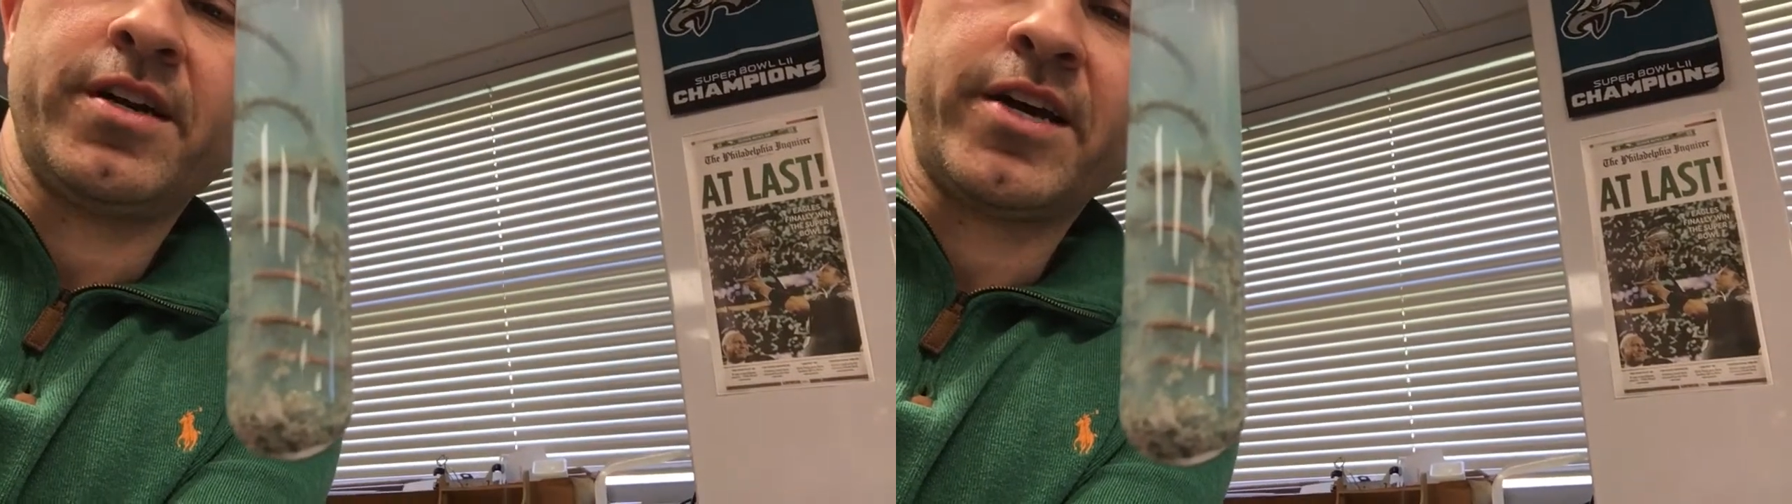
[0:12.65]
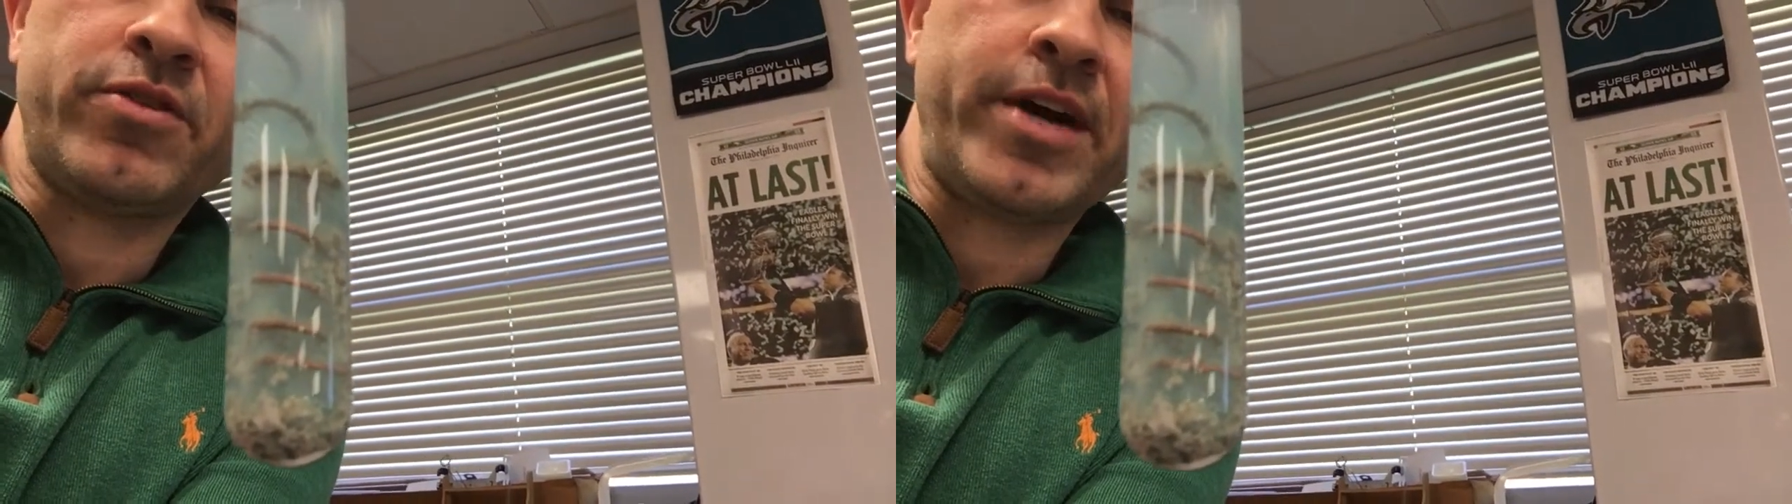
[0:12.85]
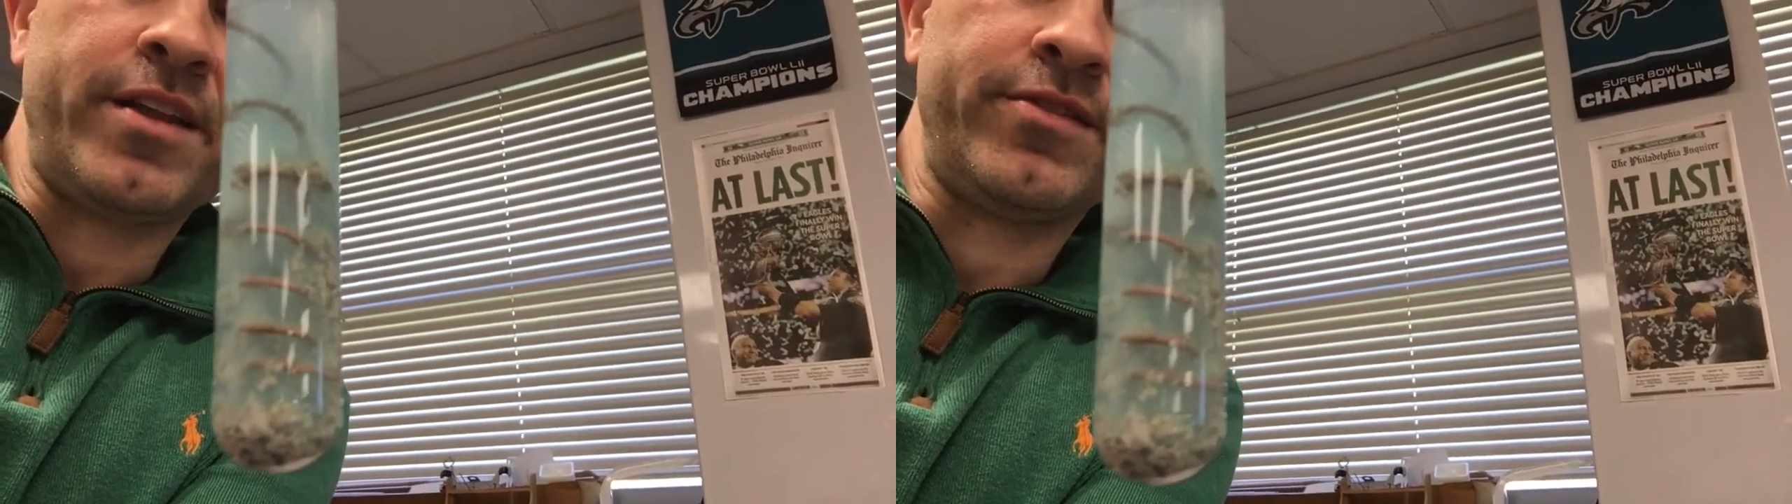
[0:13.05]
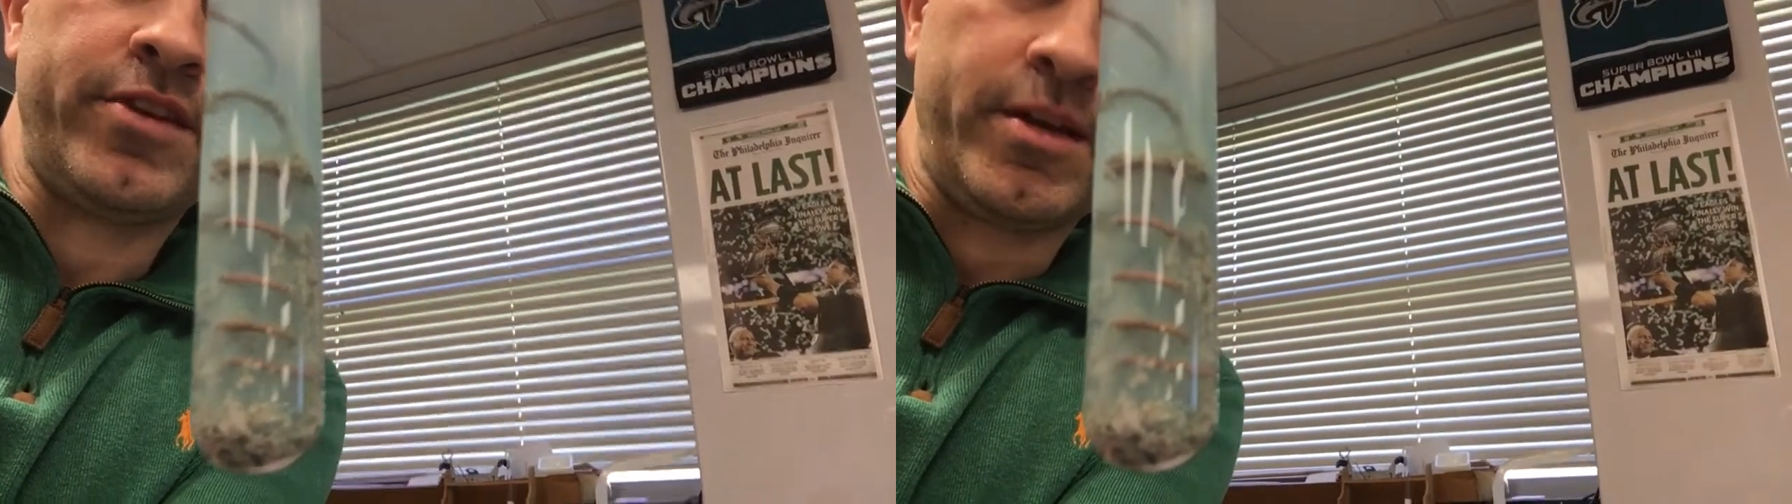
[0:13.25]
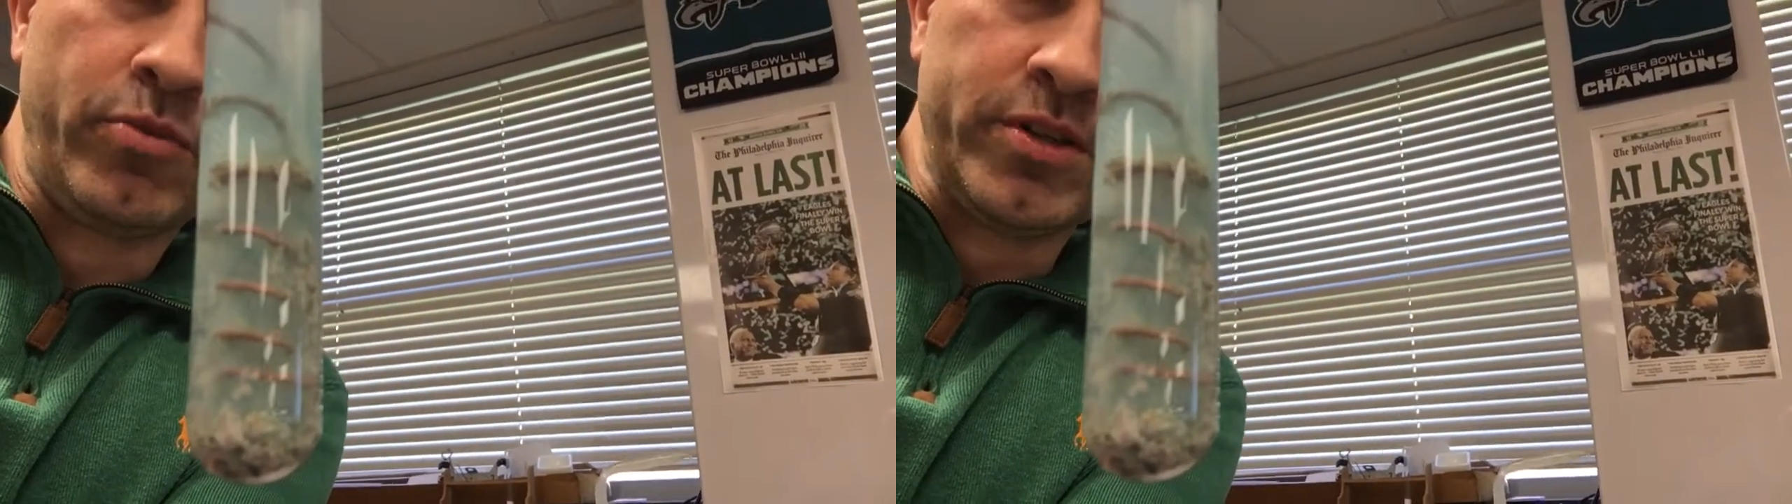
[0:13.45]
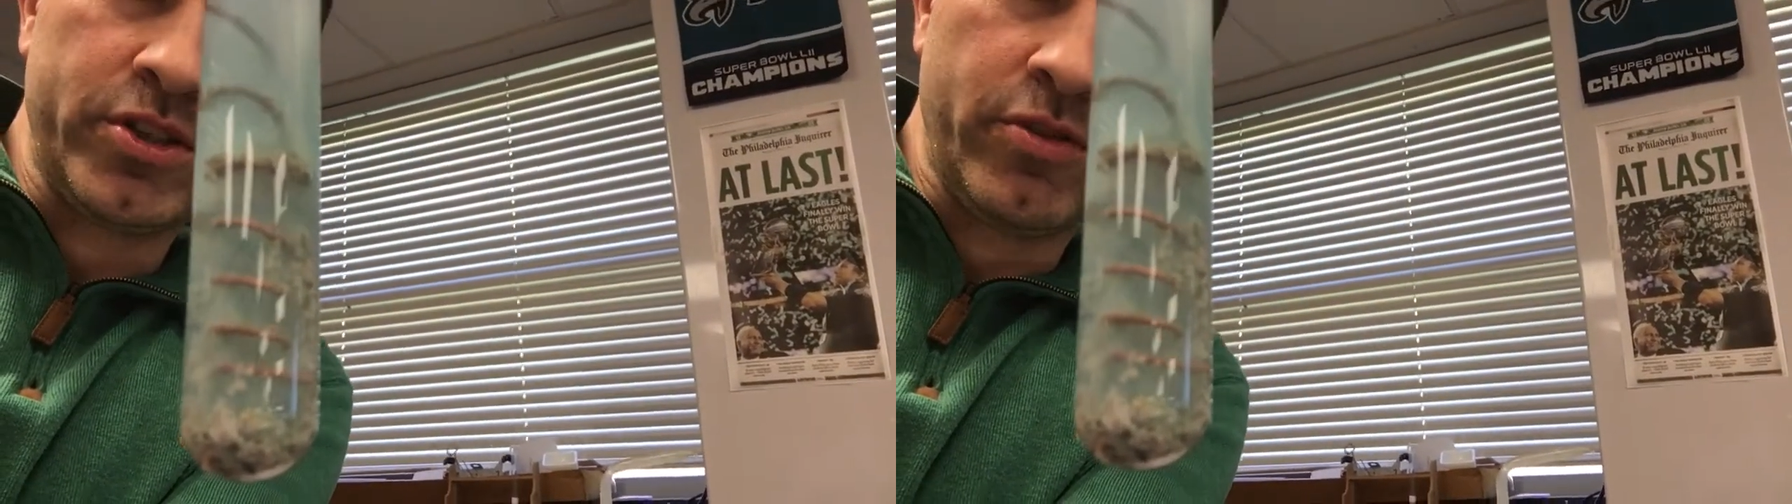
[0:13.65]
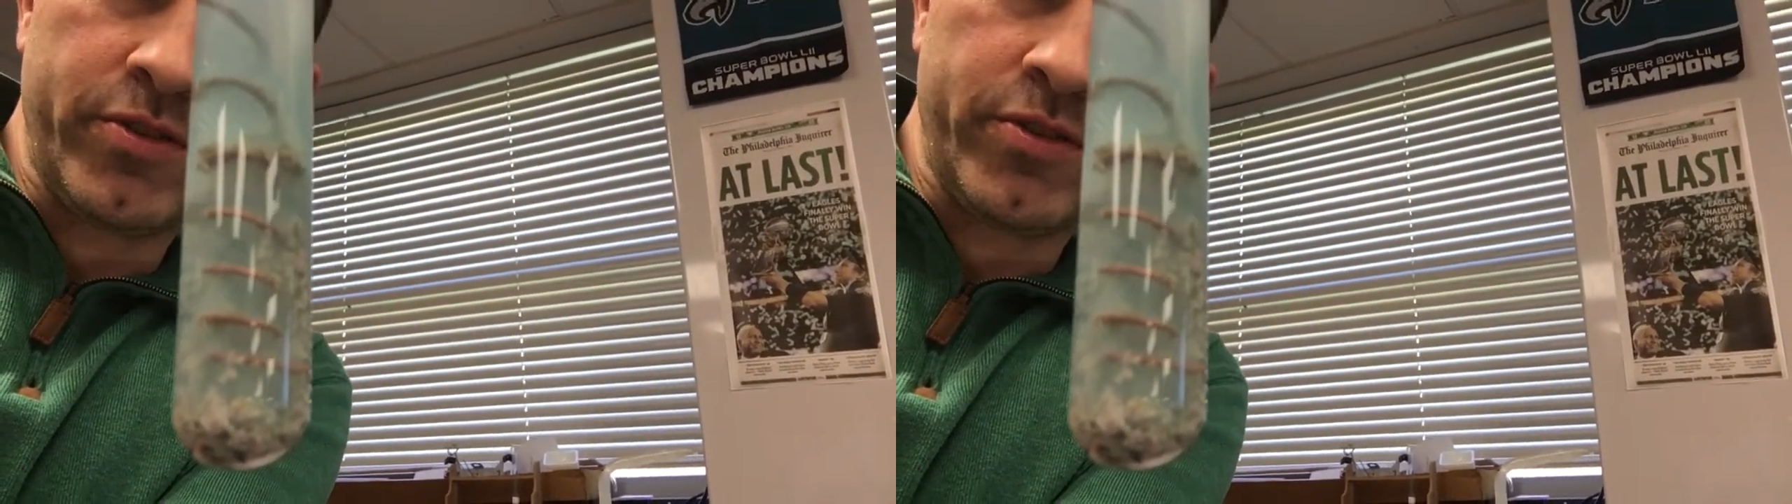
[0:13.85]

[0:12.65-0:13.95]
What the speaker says: I didn't see any more silver